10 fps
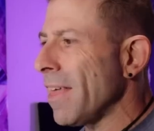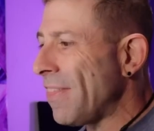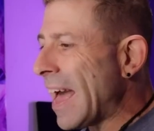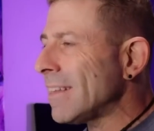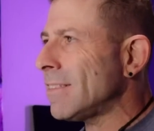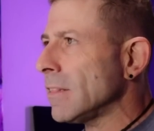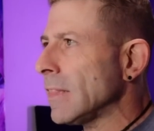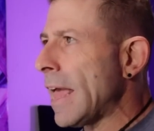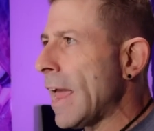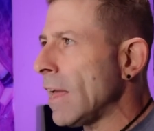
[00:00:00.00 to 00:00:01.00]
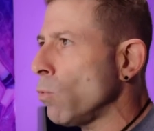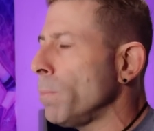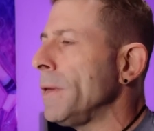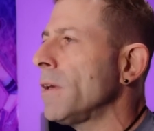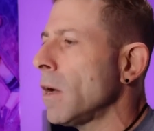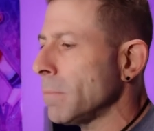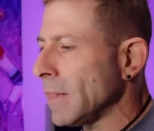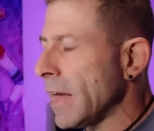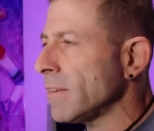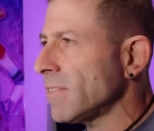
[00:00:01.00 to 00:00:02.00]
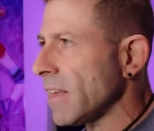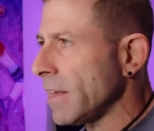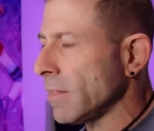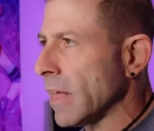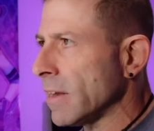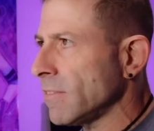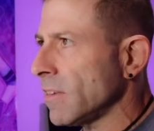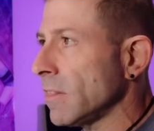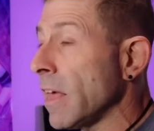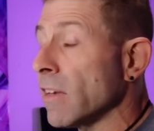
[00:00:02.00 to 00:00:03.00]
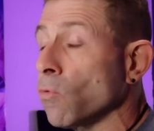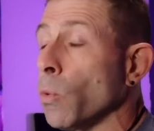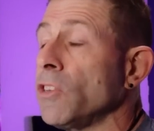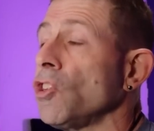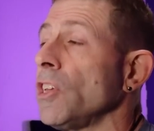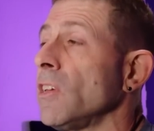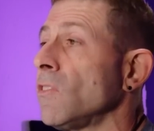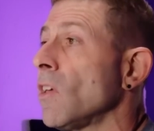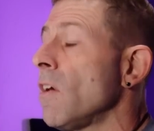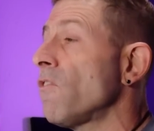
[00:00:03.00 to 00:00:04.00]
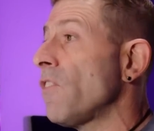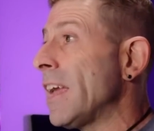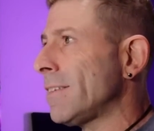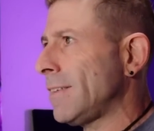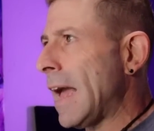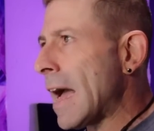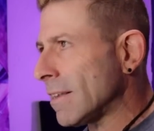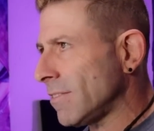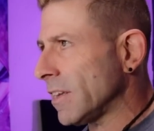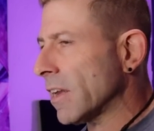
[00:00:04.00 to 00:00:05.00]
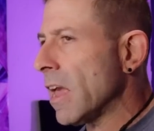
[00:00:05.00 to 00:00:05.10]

that delay will become less and less and less, which is fantastic.